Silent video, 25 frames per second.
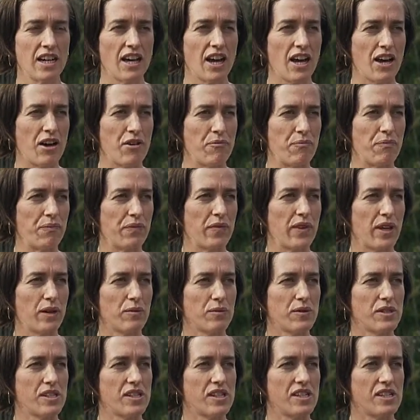Um, that
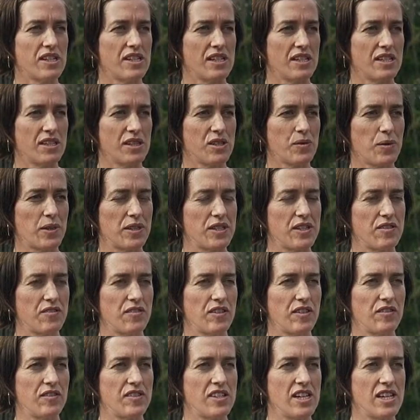was just in
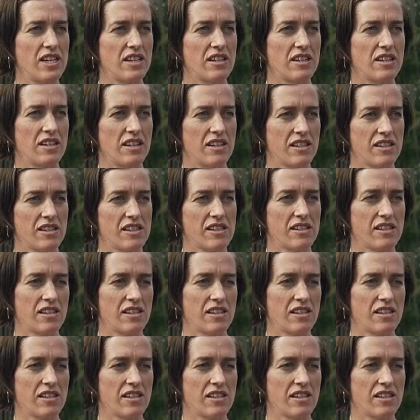2015, and the,